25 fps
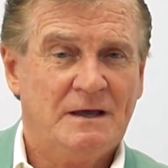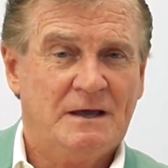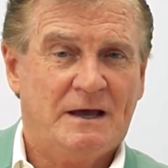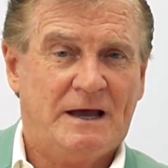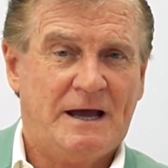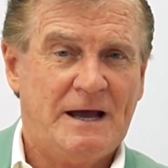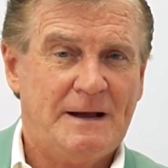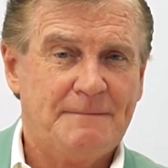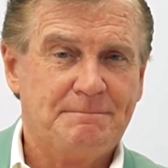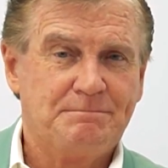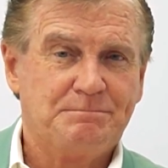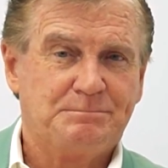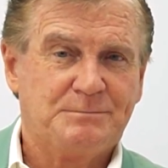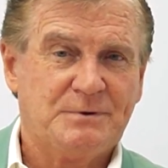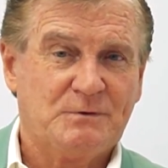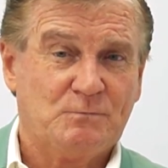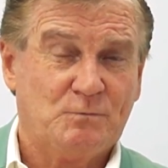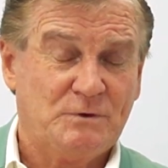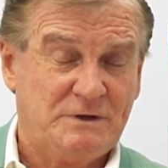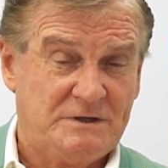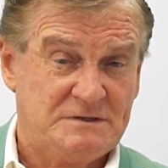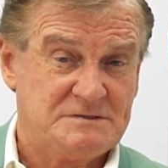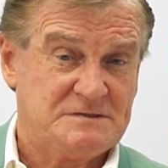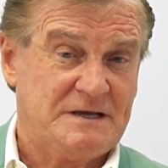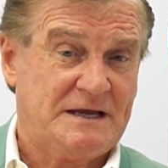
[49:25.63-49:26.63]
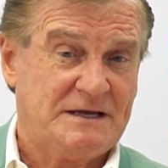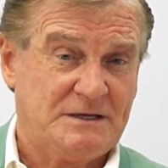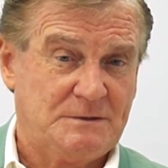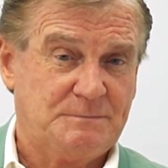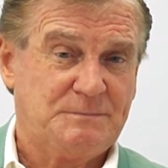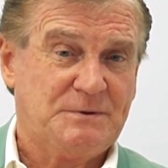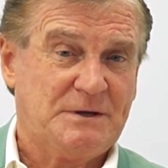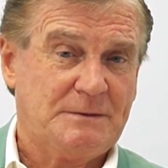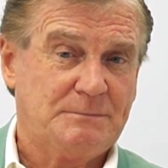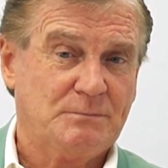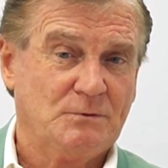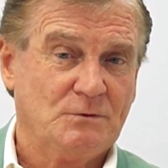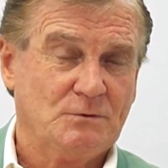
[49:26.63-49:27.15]
Um, but we say to
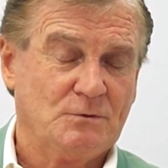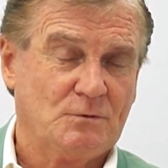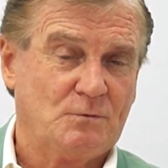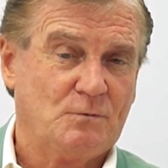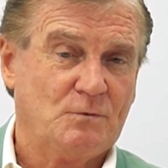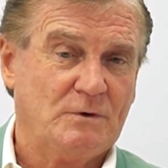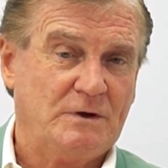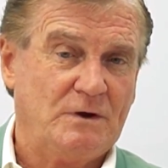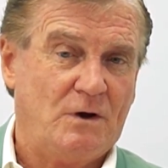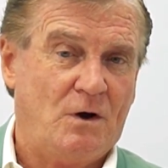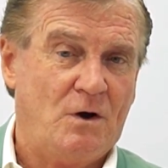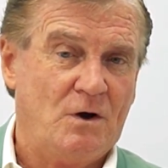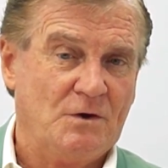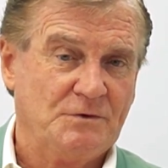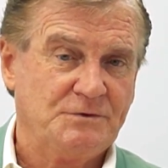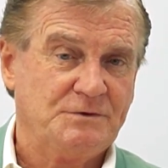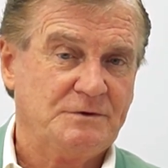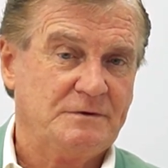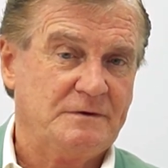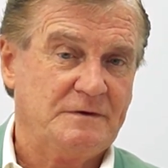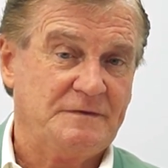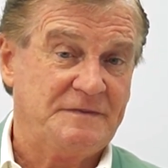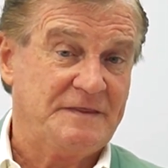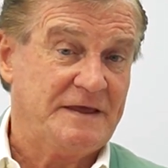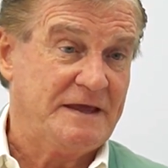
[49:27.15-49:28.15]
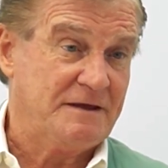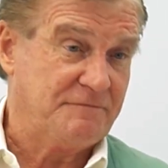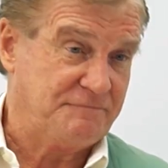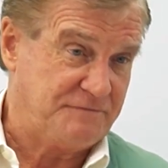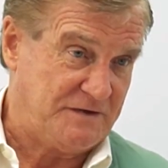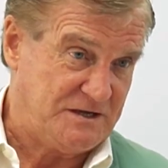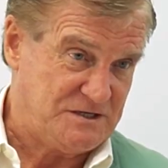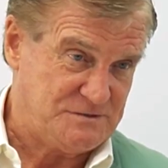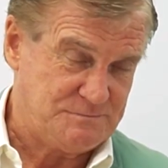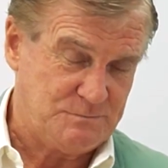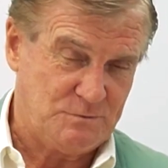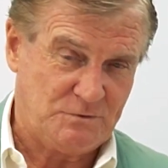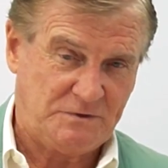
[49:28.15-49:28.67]
people, look on their
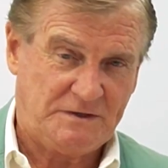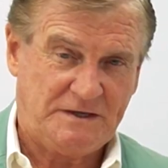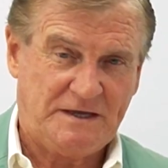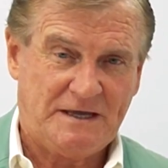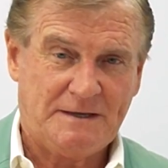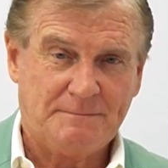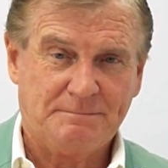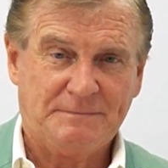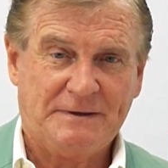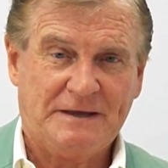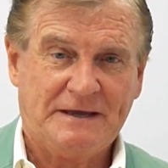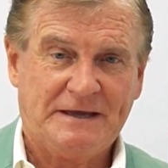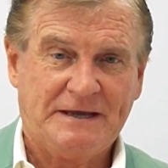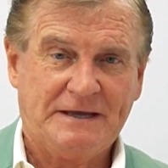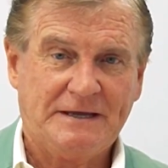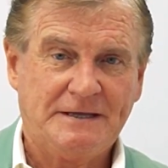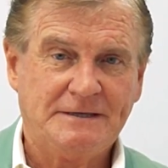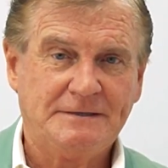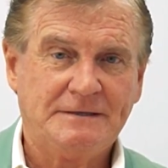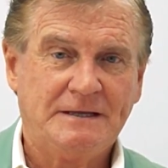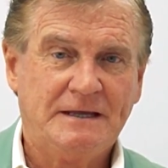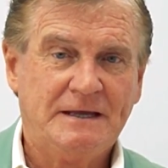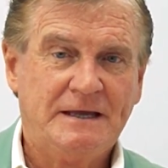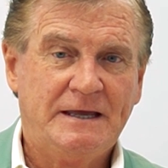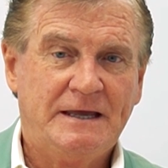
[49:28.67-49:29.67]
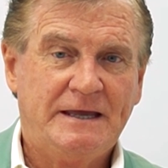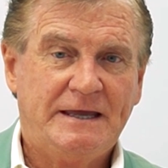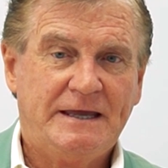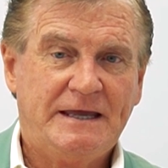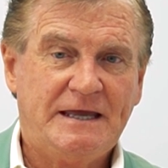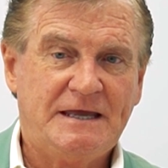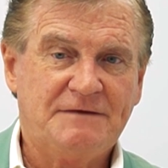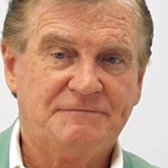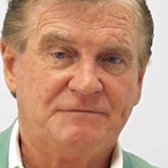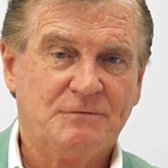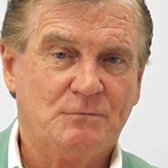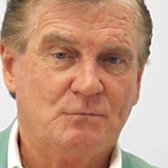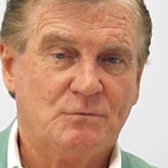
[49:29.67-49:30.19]
Facebook campaign.
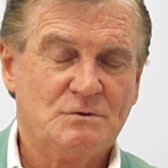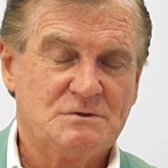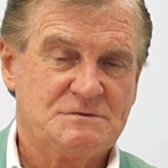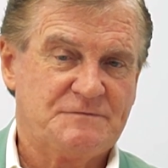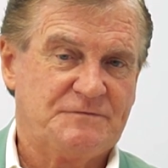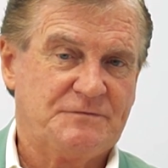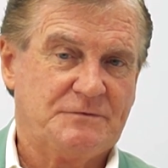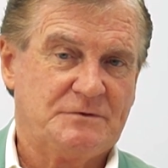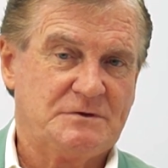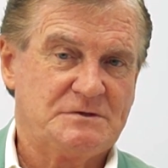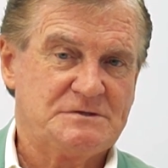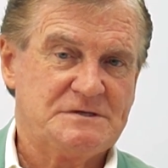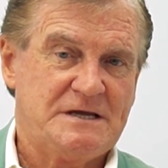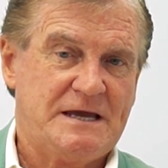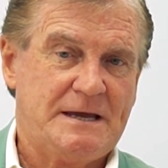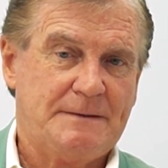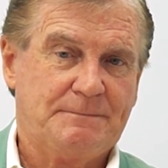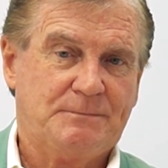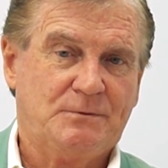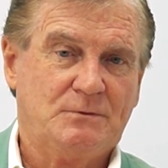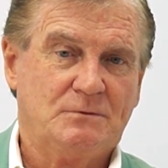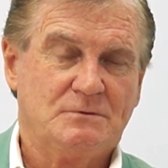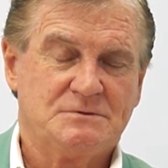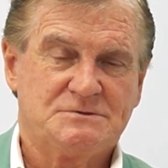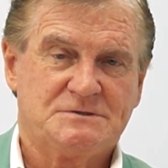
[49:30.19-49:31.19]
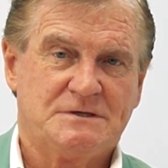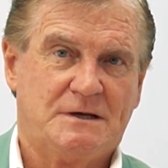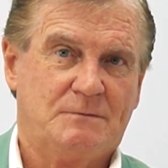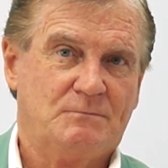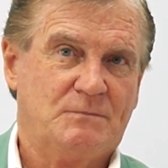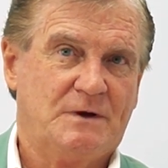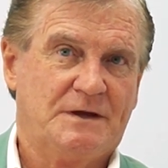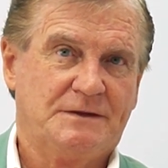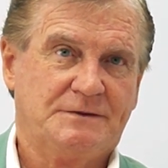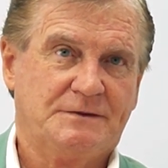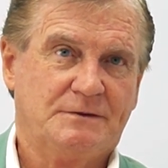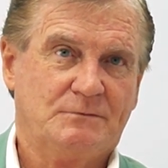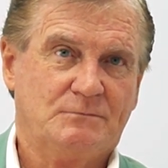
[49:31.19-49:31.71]
If it was, for example,
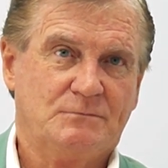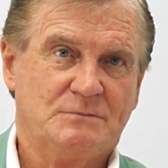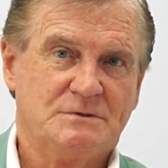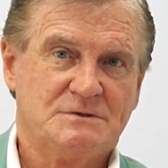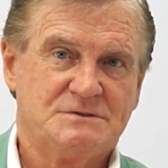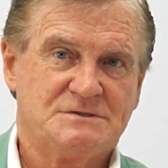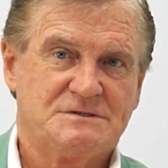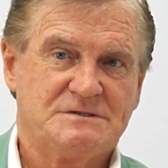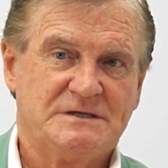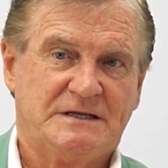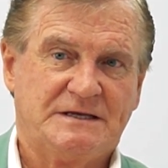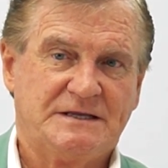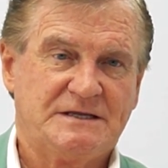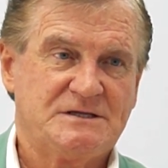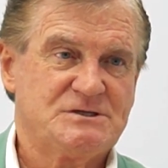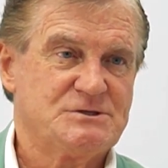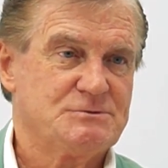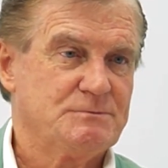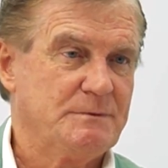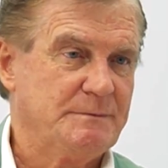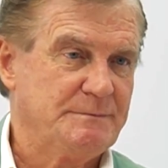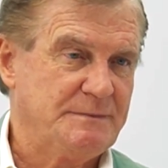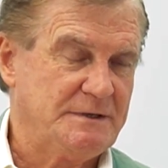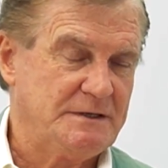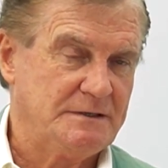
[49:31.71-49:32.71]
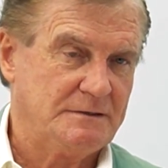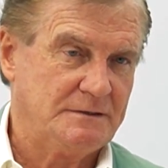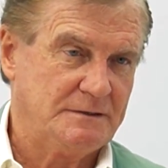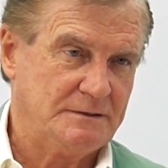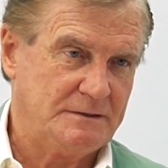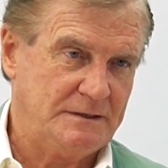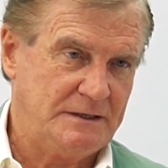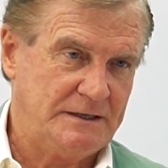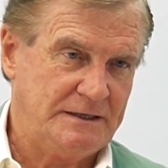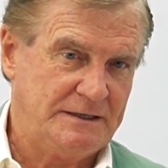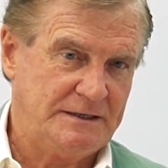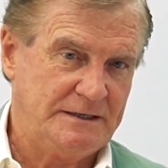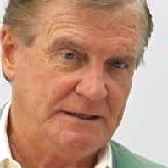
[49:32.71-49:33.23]
someone that was selling swimming
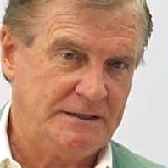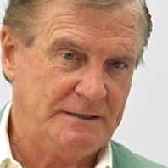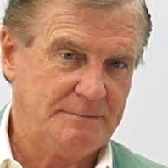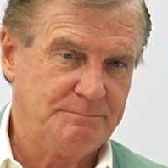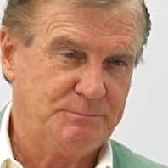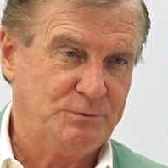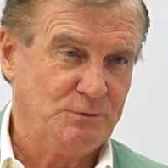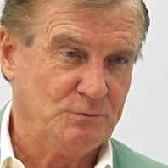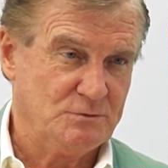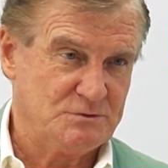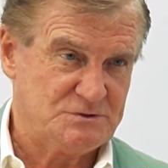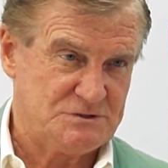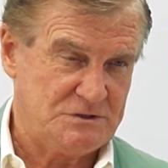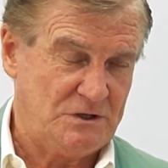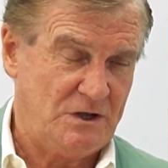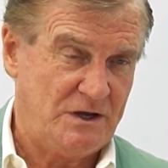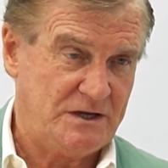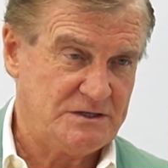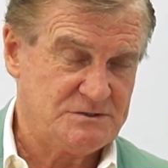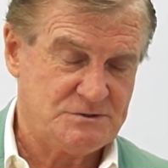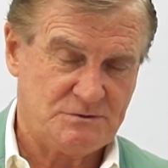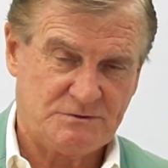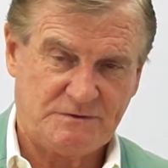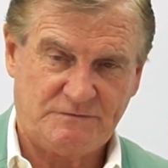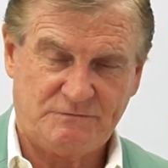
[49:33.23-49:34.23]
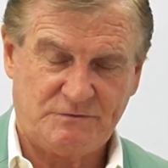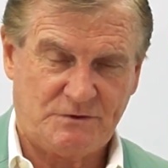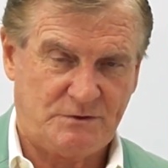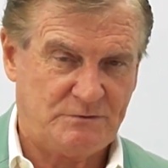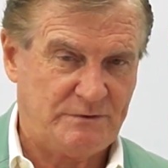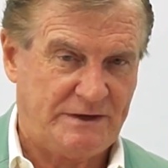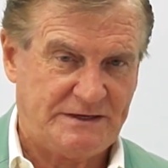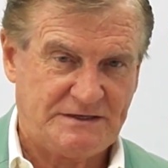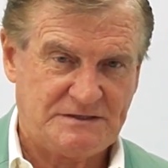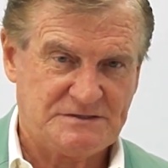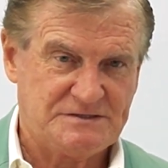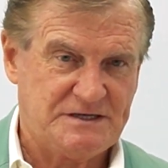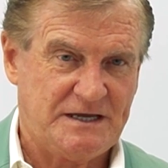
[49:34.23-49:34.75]
uh, pool slides, I'll give you a
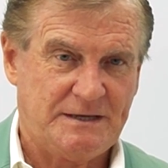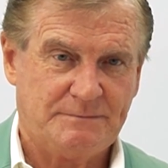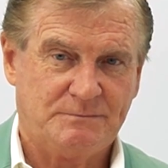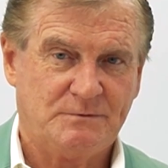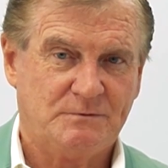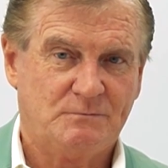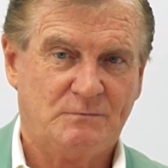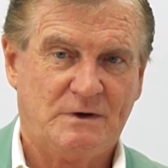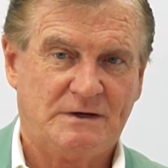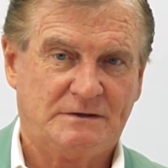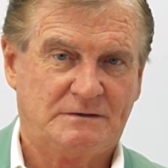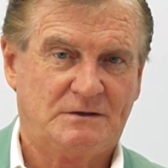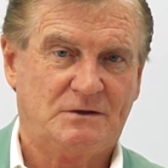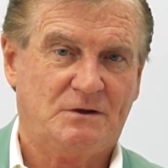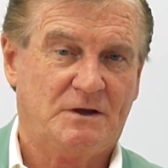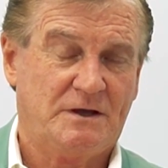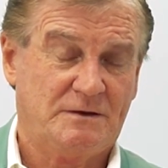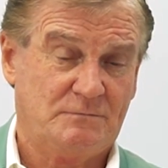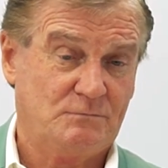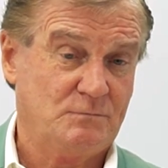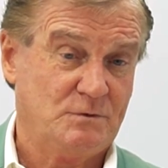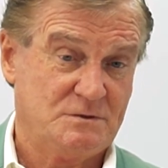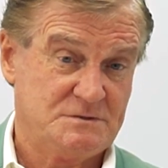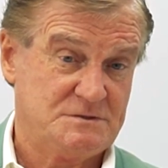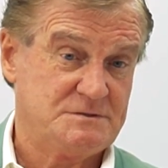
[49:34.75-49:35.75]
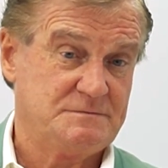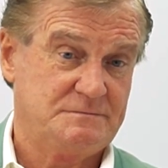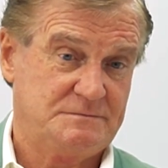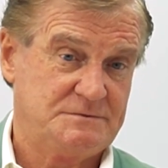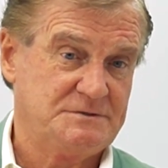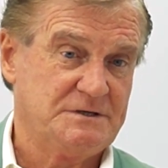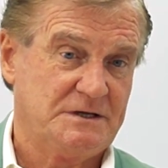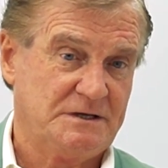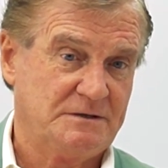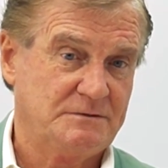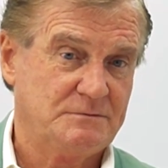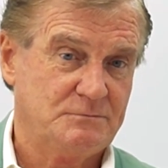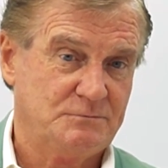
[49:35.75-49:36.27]
great example. One client was
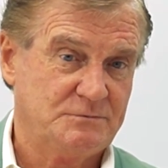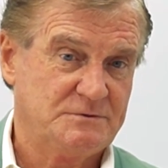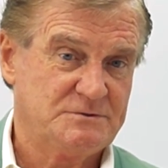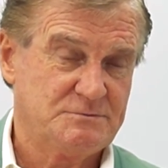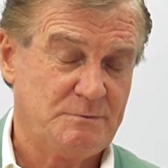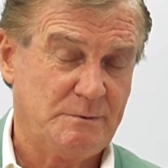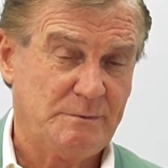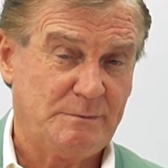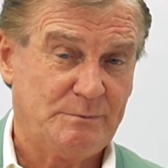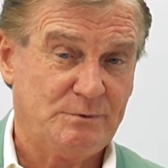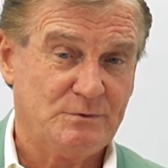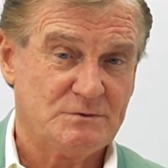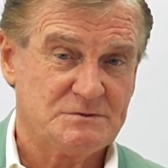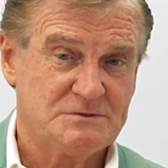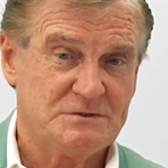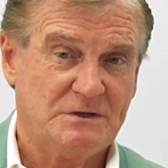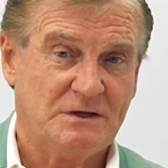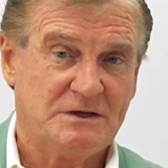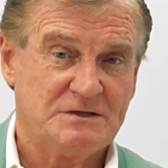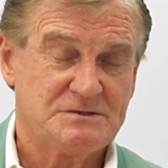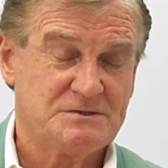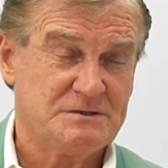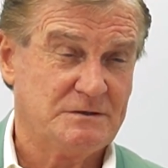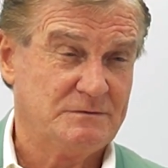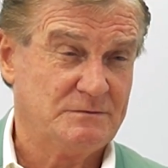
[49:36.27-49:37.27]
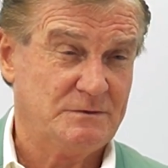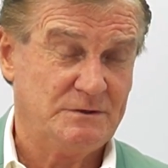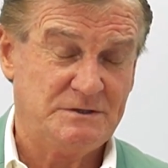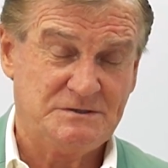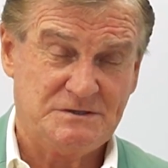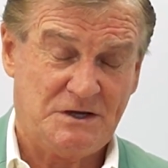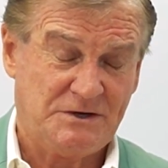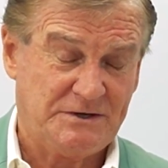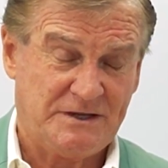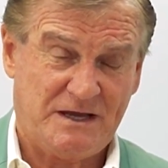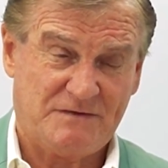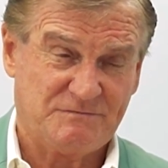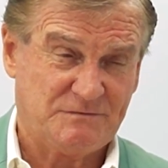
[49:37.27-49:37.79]
selling swimming pool slides, so he's
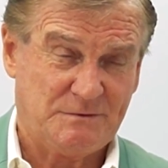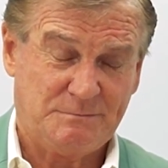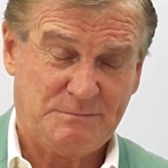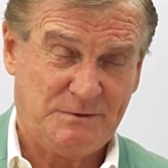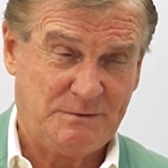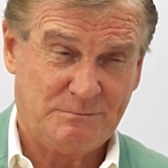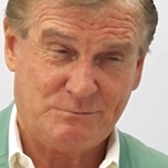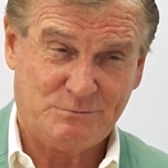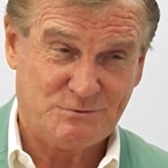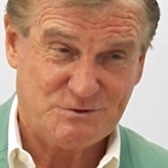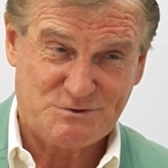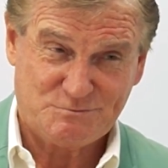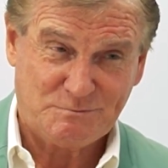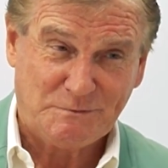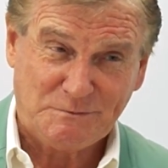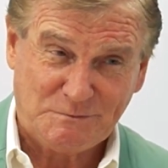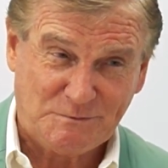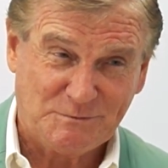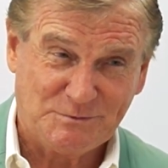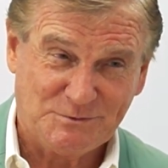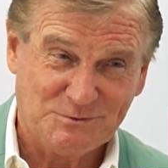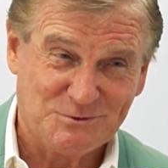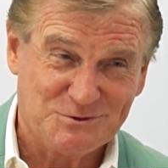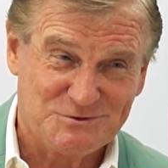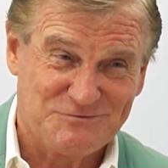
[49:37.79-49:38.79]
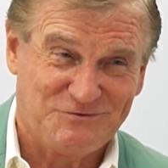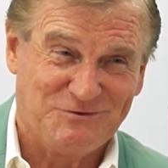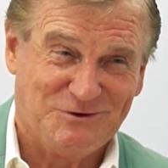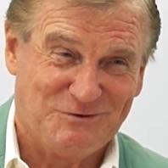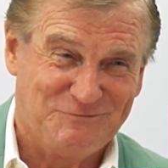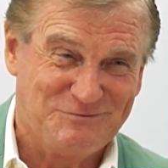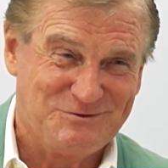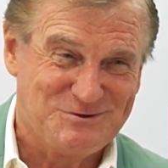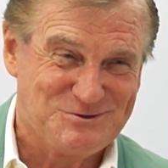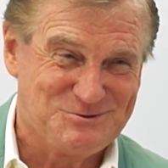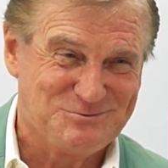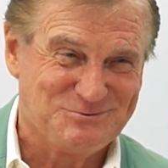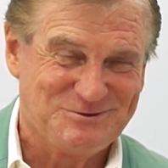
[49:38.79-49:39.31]
only after people with swimming pools for
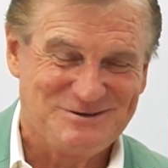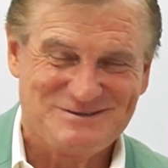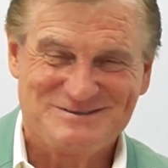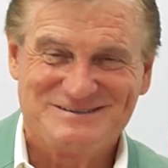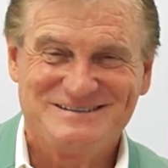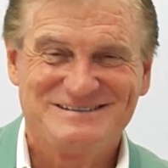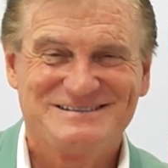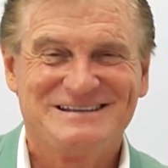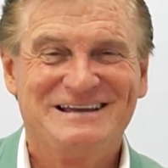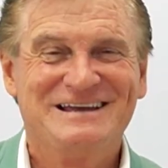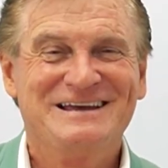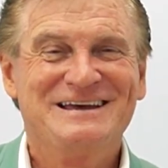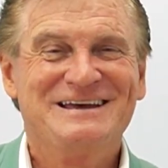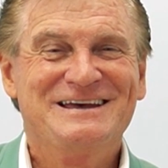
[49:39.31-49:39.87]
obvious reasons.